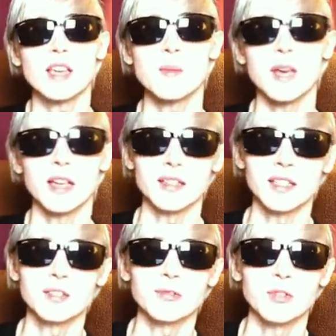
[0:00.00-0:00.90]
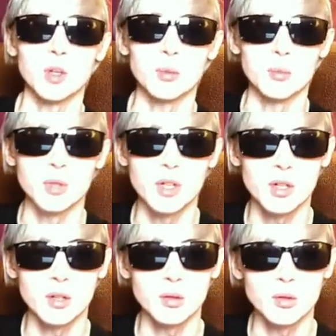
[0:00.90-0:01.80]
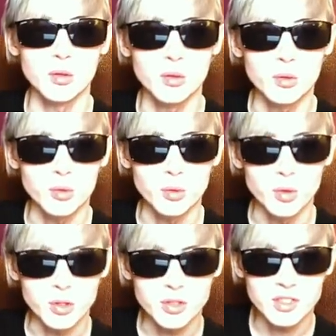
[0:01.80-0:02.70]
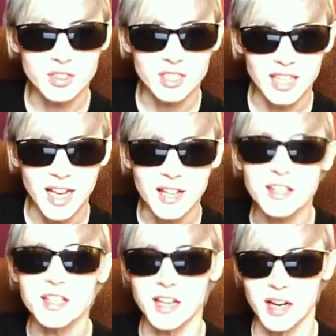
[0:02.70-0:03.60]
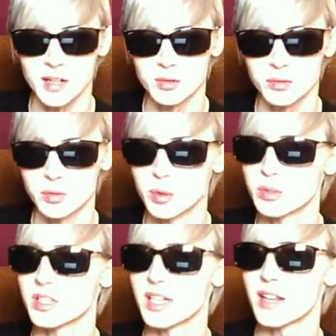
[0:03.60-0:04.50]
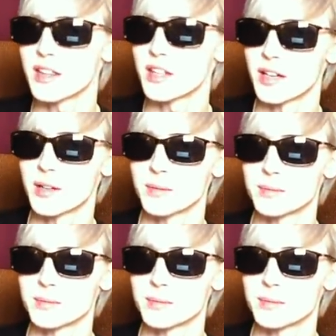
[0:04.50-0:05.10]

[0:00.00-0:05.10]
email is from Rosianthia. Rosianthia.